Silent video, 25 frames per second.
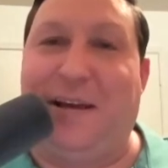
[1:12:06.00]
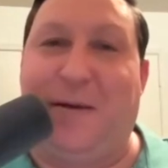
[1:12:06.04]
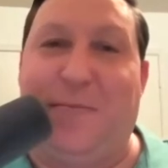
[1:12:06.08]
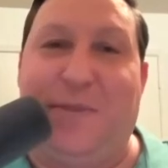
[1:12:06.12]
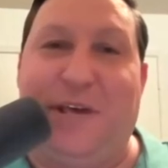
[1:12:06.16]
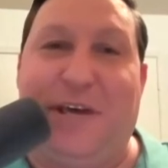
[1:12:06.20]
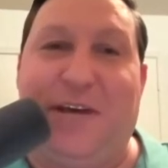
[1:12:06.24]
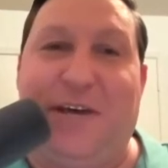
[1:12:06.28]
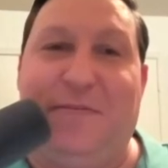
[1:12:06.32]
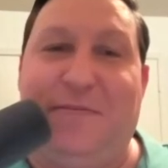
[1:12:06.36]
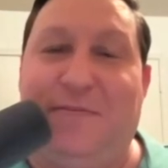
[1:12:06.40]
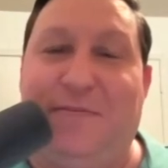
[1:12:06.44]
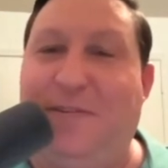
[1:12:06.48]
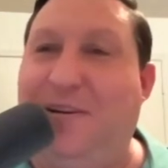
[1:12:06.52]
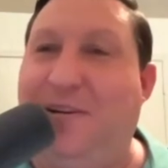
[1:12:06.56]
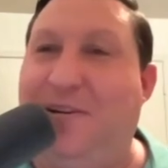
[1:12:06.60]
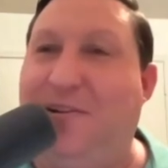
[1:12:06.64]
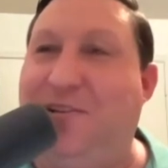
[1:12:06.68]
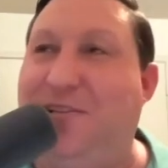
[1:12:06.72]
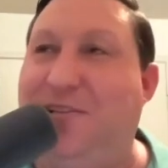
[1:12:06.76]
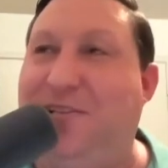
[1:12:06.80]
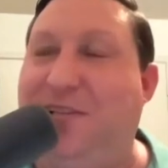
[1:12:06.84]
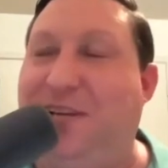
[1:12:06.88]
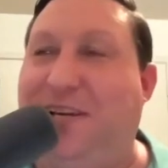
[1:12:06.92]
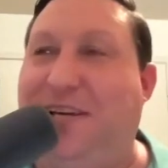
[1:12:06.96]
I'm not
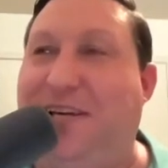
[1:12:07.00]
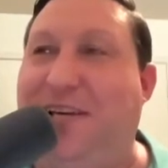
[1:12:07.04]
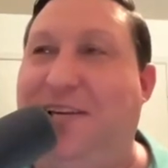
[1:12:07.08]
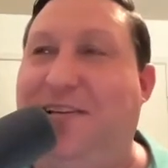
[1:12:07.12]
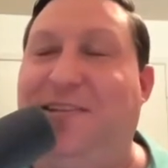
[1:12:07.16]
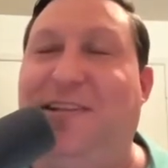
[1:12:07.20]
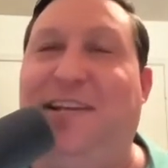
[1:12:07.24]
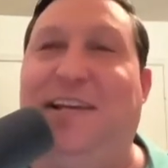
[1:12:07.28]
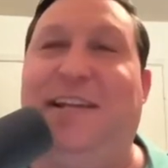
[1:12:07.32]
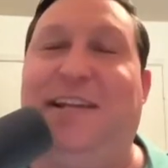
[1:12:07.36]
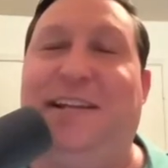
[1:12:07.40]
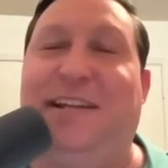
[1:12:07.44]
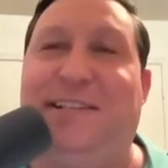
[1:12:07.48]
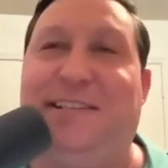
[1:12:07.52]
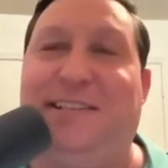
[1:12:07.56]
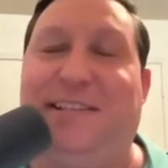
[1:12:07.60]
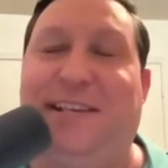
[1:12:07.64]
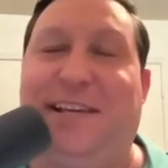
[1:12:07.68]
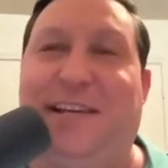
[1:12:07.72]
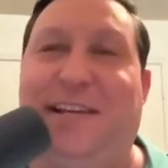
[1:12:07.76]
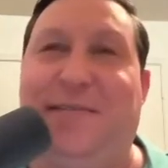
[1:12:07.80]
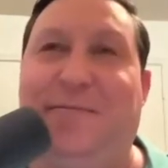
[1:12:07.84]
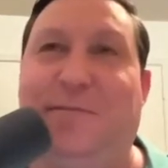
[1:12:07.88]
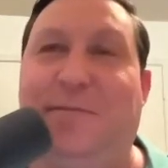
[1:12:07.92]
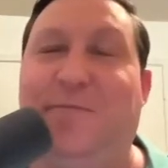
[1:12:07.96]
finished yet. And it's
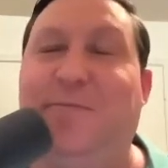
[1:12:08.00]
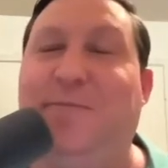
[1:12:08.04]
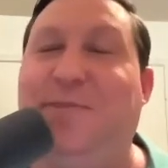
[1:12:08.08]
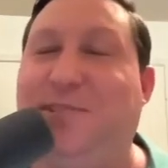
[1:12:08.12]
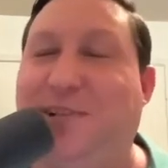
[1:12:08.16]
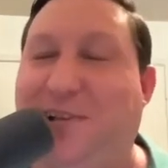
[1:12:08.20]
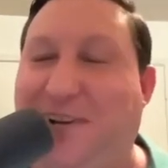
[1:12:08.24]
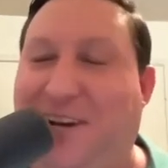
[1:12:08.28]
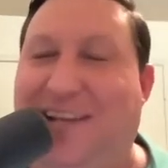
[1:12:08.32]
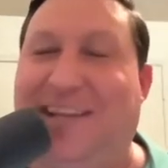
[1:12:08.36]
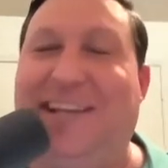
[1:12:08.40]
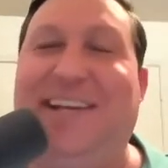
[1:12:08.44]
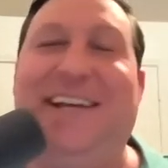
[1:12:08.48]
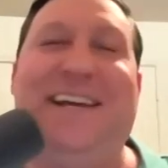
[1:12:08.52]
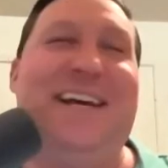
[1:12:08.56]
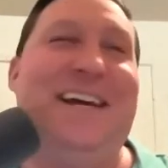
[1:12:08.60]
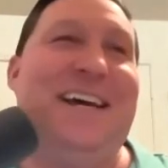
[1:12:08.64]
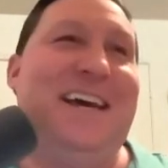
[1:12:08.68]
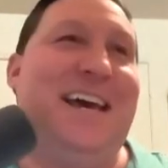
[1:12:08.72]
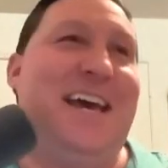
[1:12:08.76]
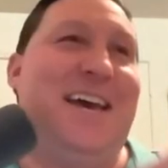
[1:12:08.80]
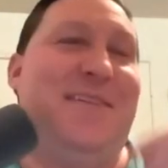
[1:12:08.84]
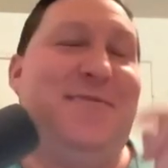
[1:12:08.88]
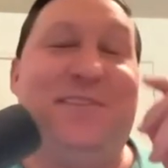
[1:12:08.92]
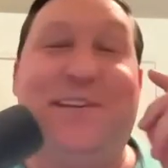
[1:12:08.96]
like, I'm sorry.
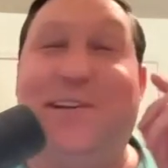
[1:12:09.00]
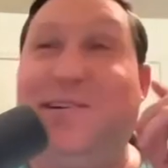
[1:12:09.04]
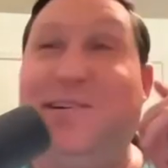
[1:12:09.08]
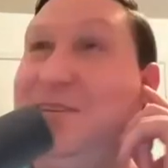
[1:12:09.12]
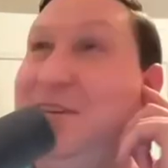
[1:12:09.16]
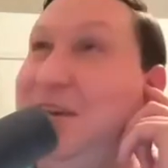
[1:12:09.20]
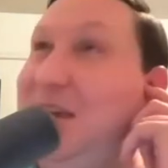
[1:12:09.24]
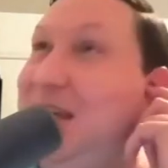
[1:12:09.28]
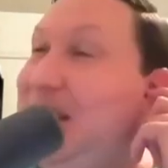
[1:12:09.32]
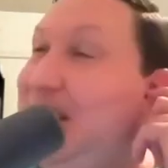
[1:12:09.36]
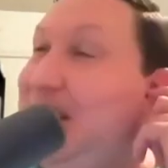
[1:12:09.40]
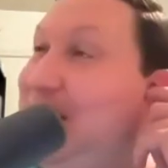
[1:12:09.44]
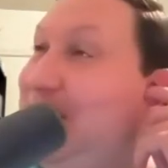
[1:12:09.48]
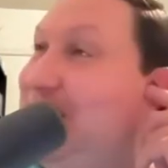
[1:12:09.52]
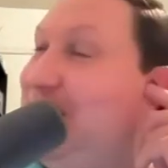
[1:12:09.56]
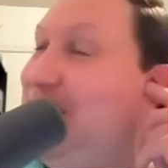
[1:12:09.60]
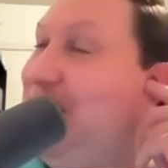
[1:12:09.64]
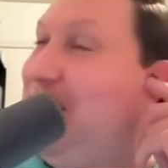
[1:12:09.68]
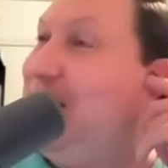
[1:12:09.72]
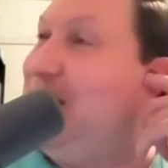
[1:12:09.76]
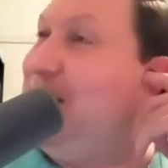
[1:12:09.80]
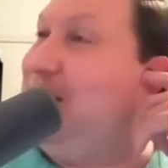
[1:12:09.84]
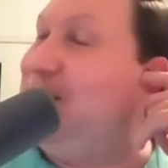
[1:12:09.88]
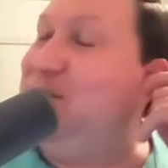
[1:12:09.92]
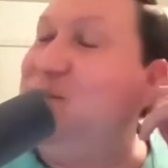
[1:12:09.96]
So yeah,
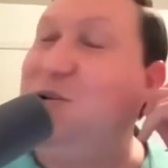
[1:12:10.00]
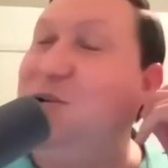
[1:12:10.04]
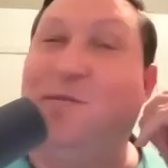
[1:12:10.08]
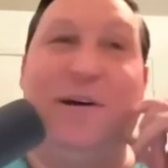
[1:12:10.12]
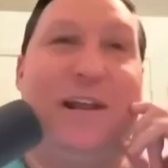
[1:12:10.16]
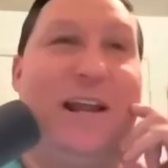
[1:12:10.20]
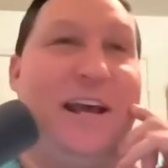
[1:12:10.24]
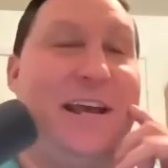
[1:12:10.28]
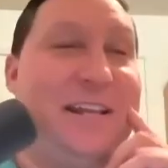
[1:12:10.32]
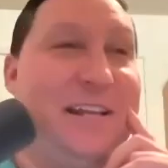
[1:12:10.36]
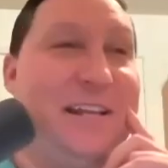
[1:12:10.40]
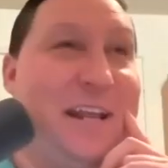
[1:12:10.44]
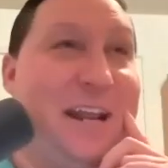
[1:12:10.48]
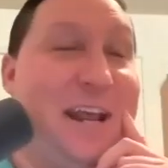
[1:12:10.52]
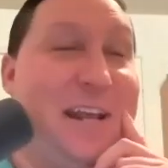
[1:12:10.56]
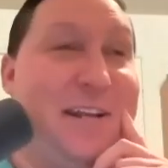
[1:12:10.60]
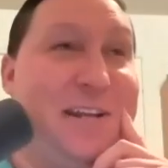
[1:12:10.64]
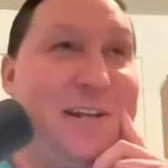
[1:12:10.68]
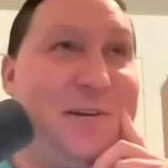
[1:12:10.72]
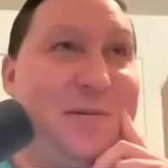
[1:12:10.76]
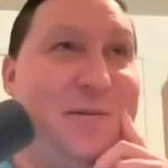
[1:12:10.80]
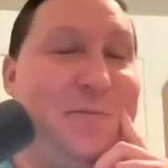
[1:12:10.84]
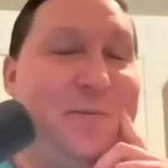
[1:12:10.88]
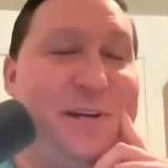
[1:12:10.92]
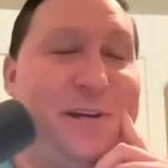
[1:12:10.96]
and I
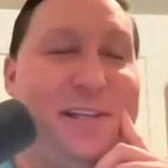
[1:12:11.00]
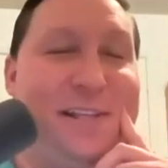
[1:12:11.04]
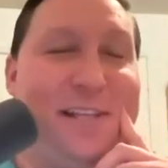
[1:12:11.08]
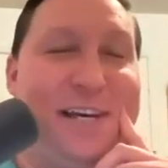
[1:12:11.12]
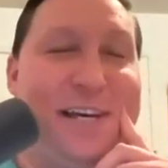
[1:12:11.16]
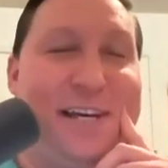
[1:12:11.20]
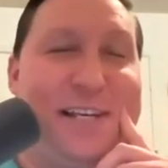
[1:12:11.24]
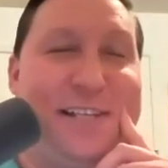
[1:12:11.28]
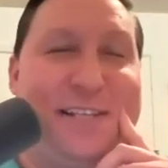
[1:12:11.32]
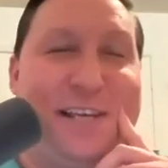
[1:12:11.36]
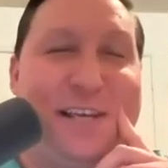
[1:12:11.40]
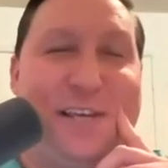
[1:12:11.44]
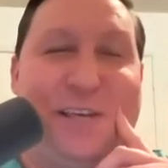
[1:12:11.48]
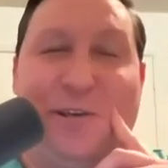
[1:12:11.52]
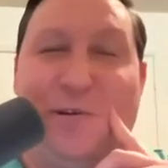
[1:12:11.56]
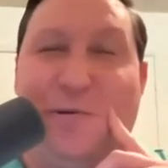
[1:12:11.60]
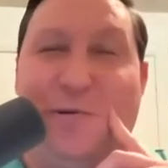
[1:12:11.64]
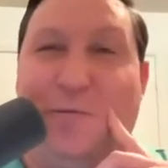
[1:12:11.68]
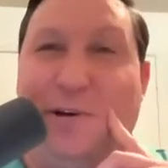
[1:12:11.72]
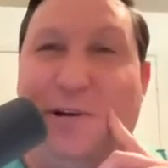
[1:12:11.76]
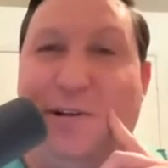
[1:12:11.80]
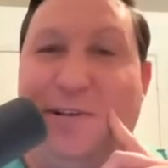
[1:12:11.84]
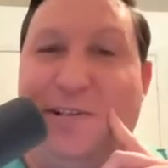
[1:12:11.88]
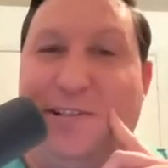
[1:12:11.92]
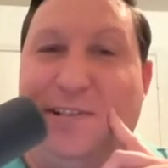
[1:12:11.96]
didn't realize that Hugh
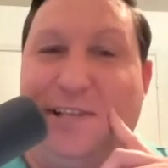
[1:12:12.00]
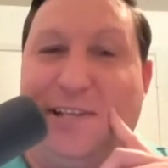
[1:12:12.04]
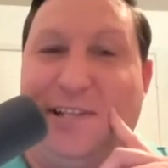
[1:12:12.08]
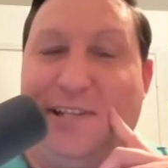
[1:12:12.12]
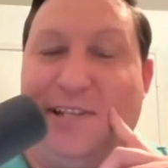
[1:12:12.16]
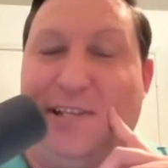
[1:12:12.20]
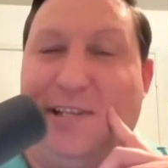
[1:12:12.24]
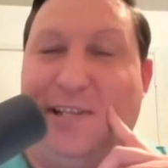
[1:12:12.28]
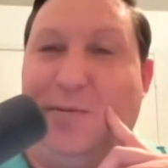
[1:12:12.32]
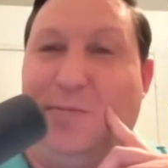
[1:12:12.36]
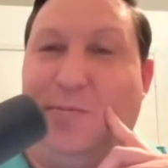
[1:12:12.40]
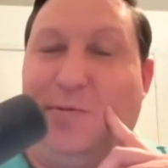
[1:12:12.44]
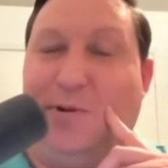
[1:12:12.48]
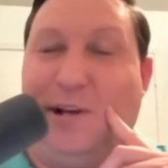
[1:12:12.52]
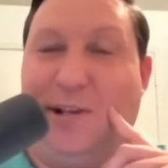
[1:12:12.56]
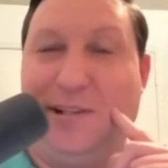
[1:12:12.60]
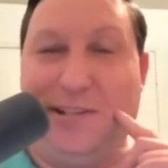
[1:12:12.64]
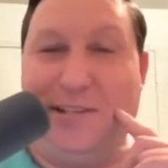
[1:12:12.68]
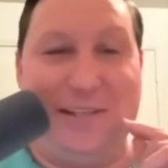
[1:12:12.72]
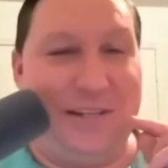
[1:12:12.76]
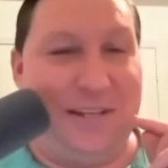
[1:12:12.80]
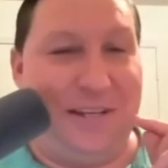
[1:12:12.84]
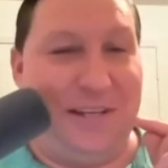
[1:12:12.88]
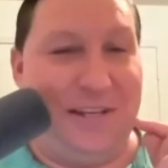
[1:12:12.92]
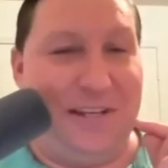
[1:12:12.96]
Wilson did the
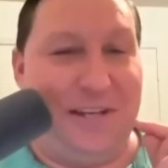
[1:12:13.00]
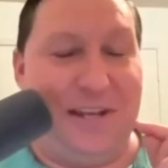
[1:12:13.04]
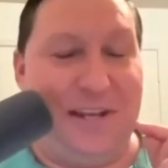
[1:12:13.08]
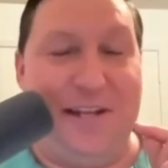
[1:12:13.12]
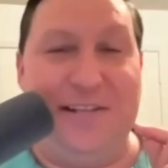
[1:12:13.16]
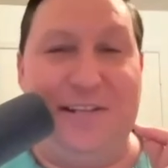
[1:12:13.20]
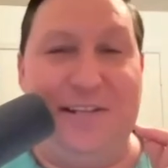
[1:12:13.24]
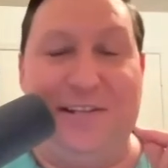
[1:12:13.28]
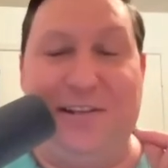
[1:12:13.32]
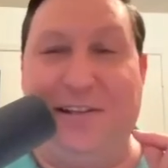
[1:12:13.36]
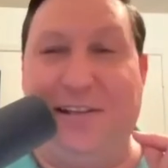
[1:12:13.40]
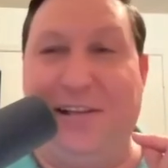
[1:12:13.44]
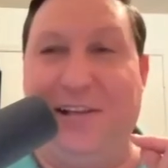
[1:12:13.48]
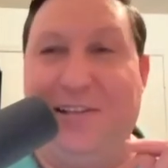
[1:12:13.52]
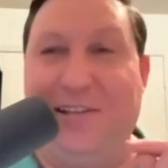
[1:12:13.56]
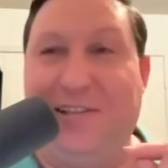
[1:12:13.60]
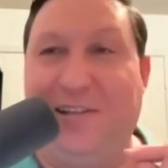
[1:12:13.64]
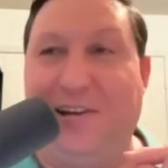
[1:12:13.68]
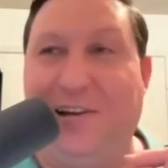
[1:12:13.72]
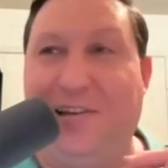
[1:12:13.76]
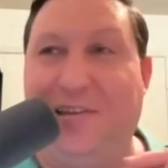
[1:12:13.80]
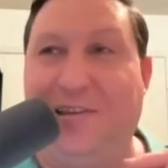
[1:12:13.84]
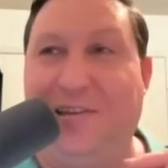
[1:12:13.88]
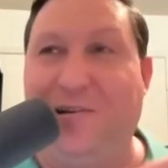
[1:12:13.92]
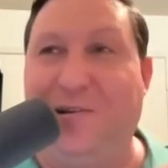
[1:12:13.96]
president until I
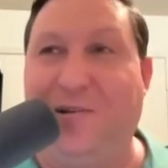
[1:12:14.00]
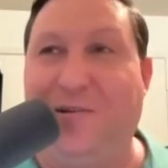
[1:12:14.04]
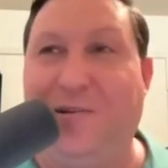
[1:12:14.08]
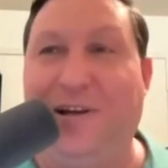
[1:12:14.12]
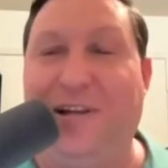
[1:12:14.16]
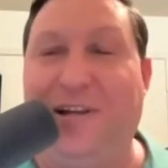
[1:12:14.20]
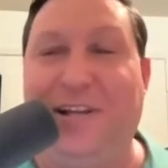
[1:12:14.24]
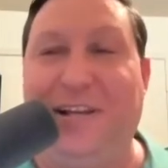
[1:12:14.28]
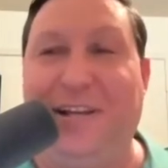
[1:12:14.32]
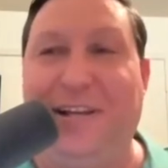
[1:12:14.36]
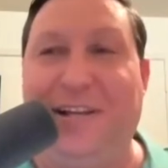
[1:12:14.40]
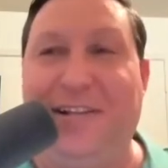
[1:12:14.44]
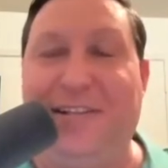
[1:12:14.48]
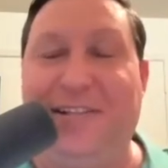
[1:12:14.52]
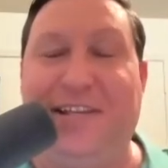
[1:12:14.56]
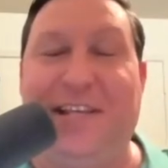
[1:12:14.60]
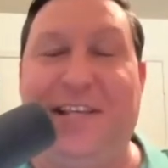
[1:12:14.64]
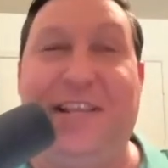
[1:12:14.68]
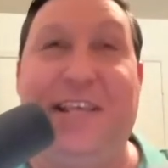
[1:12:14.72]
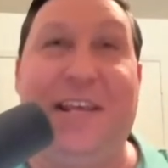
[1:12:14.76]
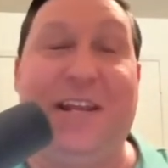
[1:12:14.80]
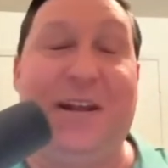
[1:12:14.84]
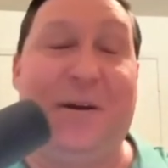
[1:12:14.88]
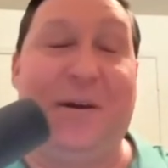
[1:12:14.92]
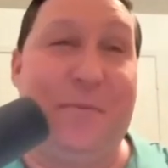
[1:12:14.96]
saw the credits,
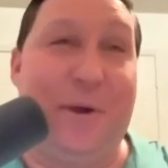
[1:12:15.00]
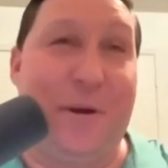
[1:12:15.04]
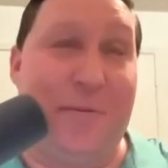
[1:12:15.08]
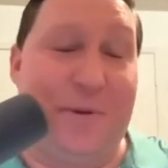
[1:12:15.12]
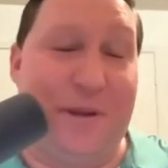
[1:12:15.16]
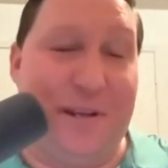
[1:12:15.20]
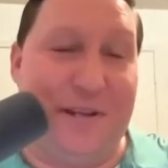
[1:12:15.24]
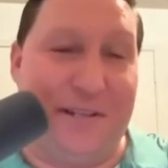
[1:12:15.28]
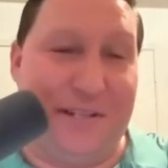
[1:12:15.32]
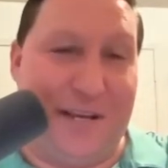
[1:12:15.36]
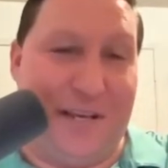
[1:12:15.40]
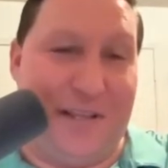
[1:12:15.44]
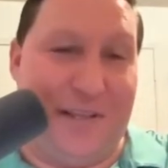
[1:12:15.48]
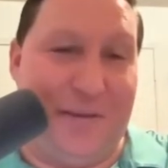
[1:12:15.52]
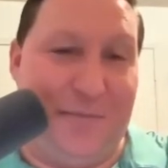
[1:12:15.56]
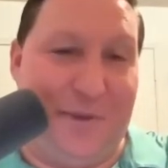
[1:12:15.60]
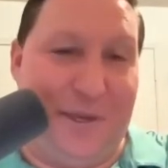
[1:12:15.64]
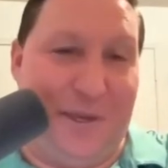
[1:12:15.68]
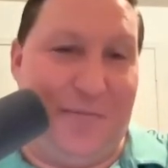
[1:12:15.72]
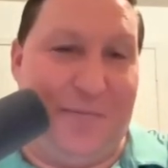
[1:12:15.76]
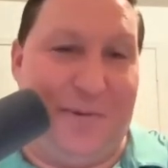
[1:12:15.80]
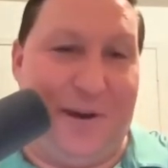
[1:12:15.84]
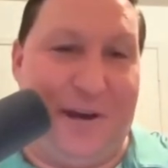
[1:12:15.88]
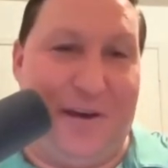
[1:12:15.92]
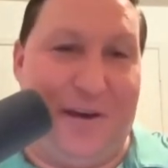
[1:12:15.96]
and then I remember you telling
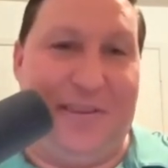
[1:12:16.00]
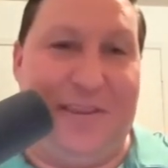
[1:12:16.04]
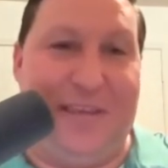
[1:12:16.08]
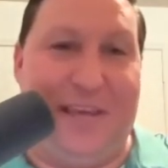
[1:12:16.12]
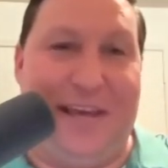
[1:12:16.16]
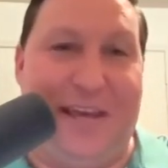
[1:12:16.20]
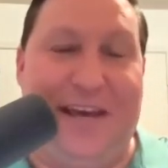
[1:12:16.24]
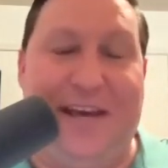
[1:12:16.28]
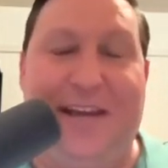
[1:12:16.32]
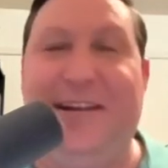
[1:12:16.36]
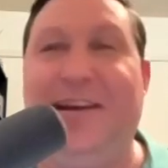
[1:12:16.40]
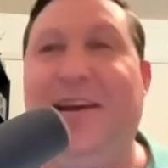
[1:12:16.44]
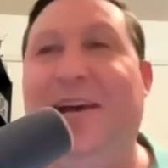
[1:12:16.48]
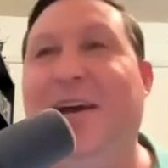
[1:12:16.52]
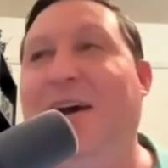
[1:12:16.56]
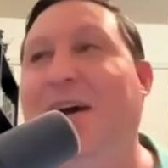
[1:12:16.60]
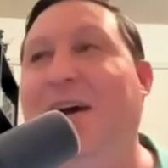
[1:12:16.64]
me about that